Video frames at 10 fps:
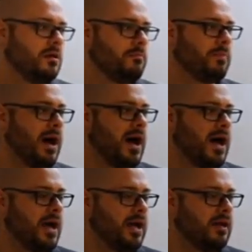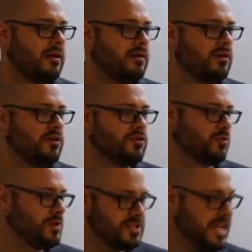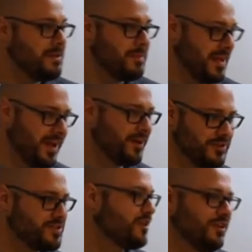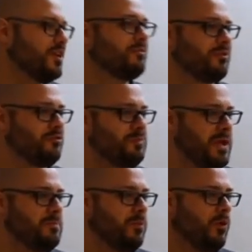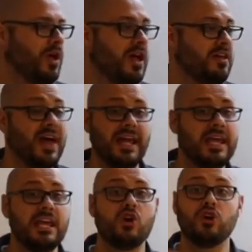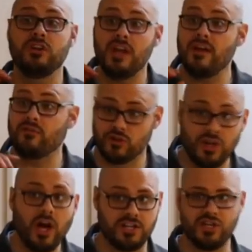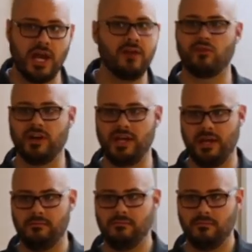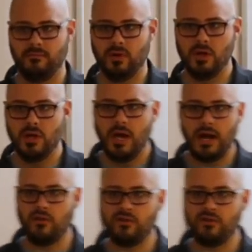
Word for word: by the redeeming of a certain number of people that he could never touch ever again. I don't